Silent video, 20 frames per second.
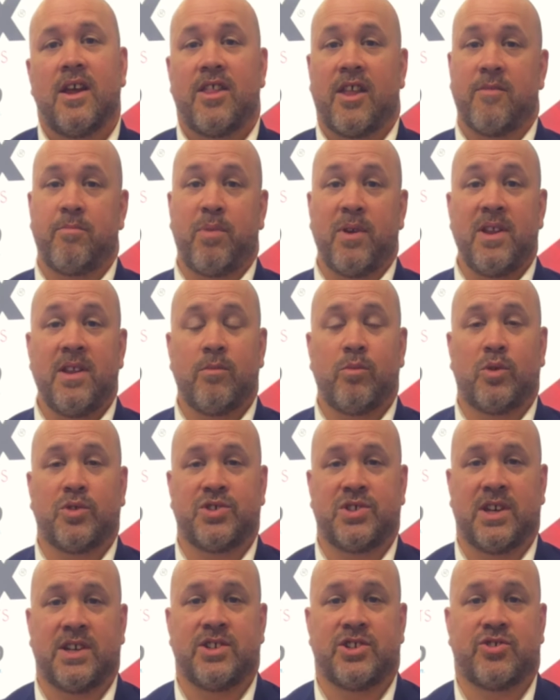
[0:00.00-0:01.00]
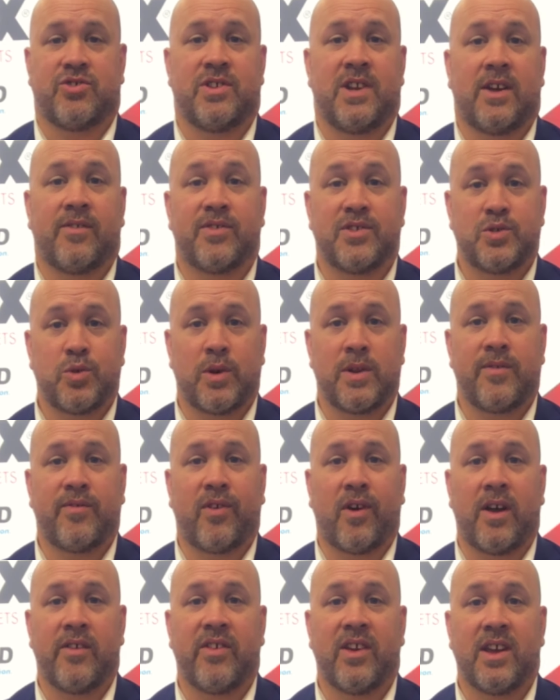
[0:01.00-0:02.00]
They've been in the waterjet industry now for
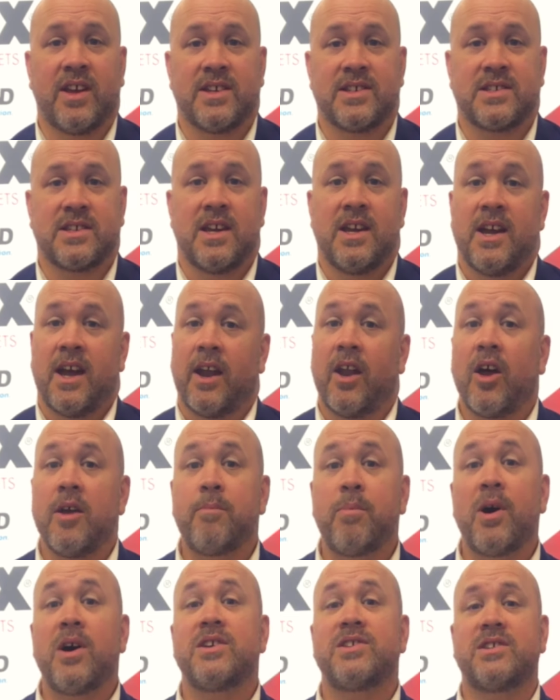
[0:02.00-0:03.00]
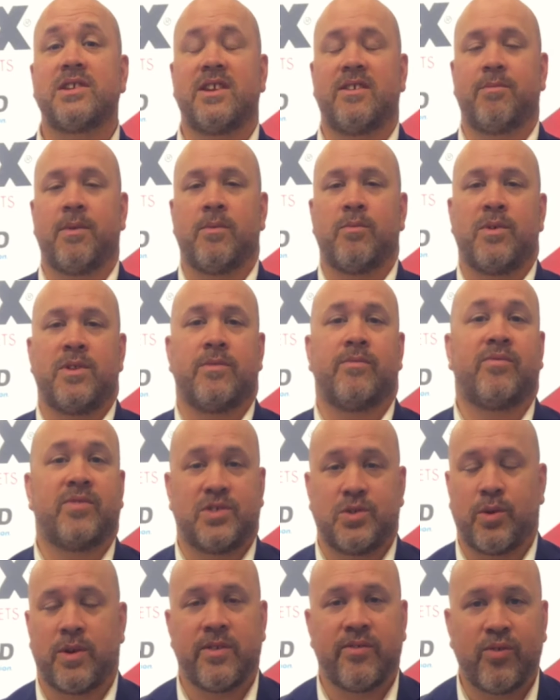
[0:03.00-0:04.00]
25 years, and I personally have been with them for
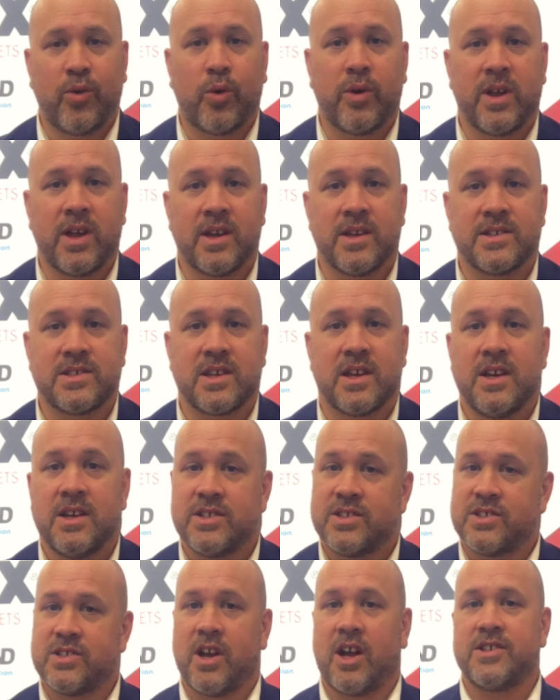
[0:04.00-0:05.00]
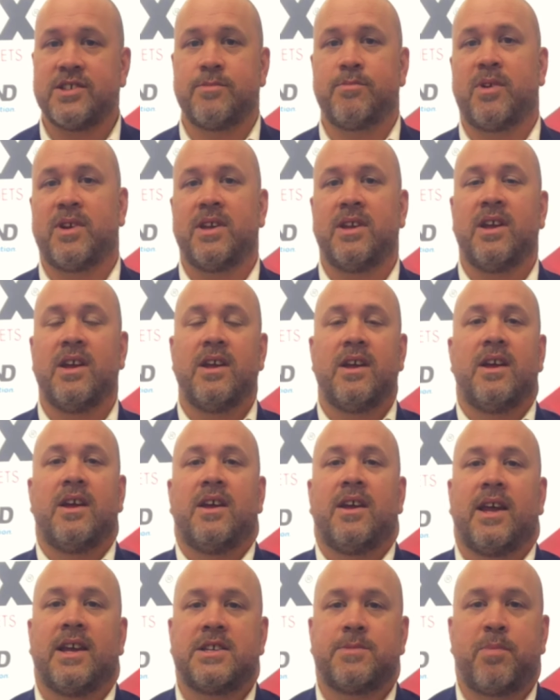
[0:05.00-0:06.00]
24 years. Started my
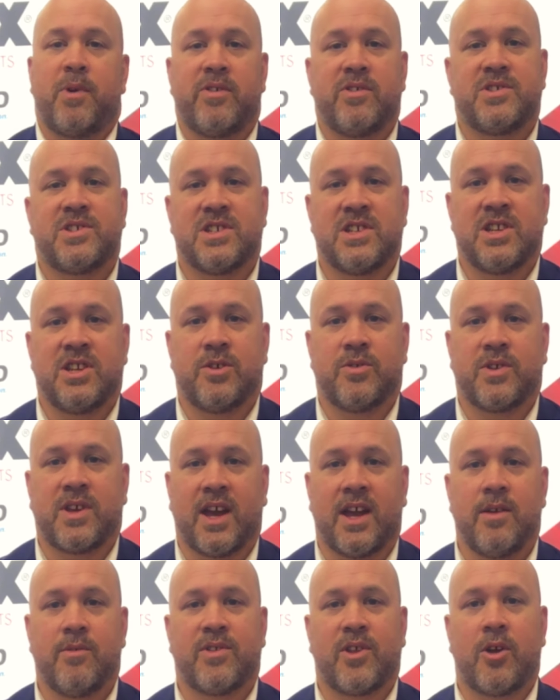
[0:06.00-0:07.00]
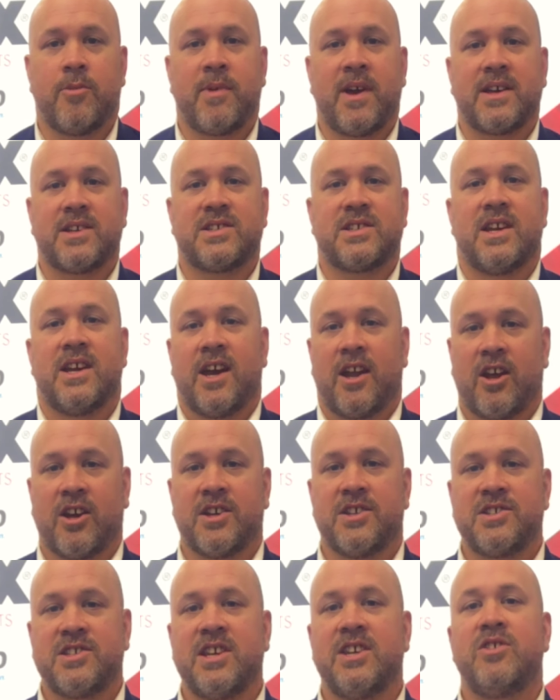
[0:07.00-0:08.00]
experience in the UK with OMAX. I
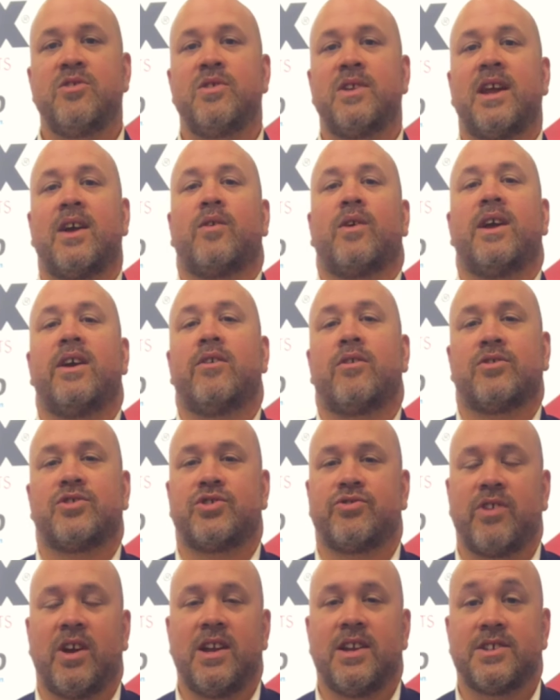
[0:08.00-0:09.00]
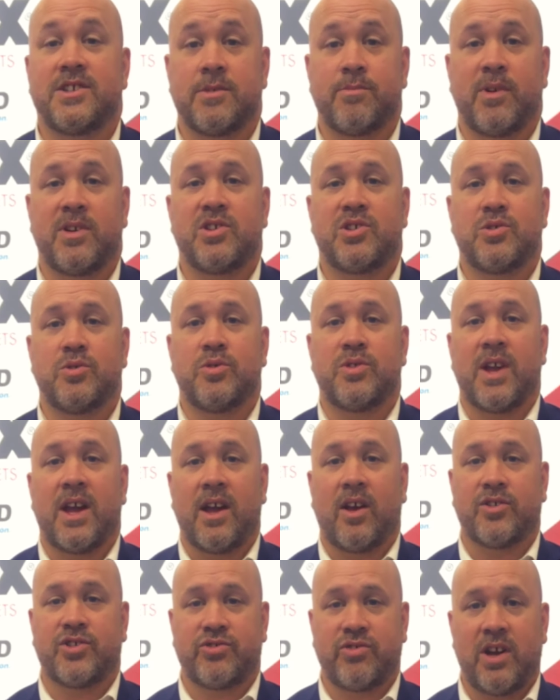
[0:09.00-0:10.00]
continue now here in Australia to make sure that
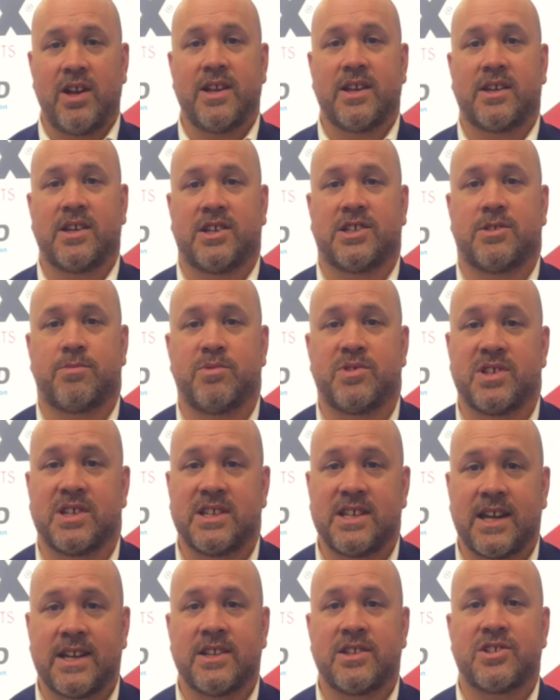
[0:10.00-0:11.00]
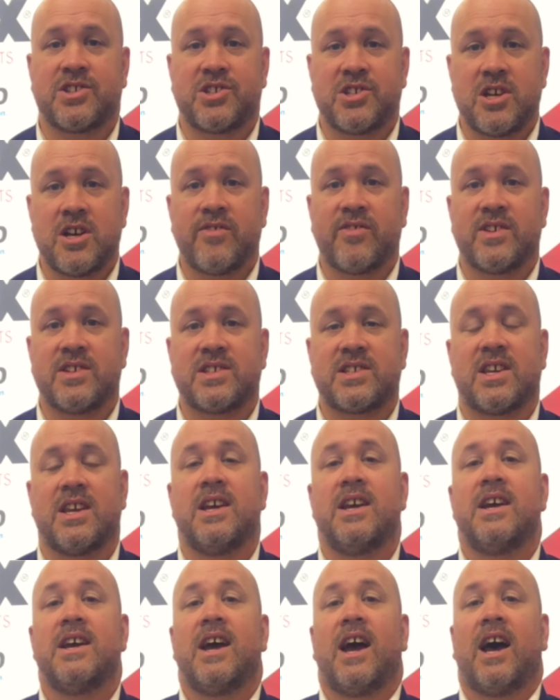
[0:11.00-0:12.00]
Australian customers are getting the service
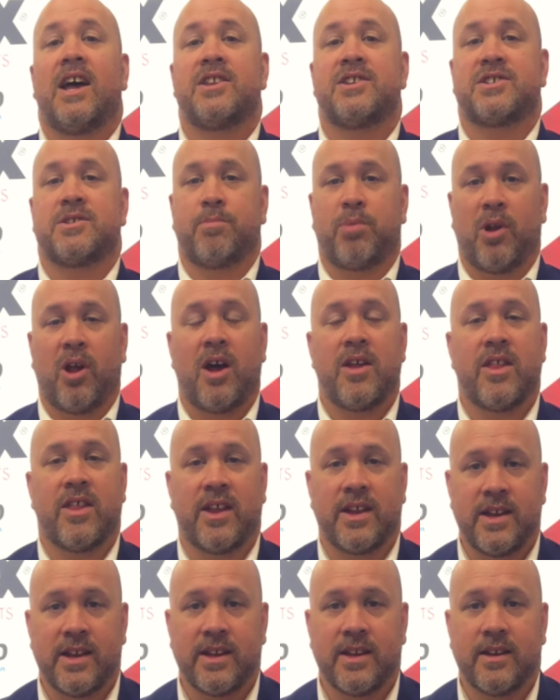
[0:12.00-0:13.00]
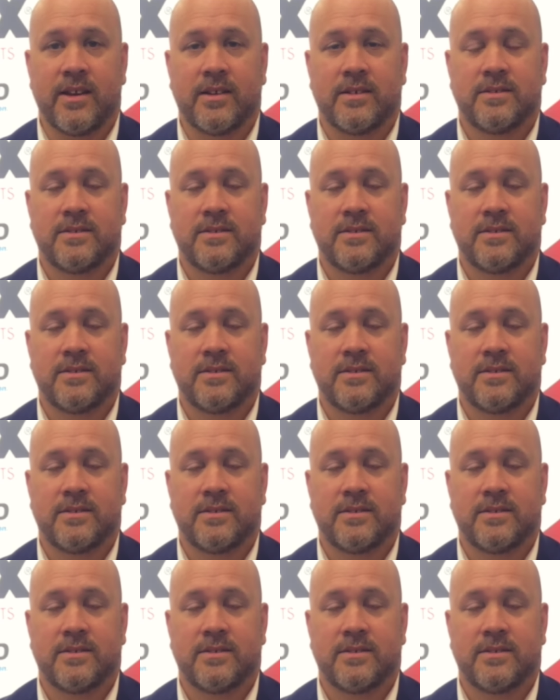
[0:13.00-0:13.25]
and the supply that they need.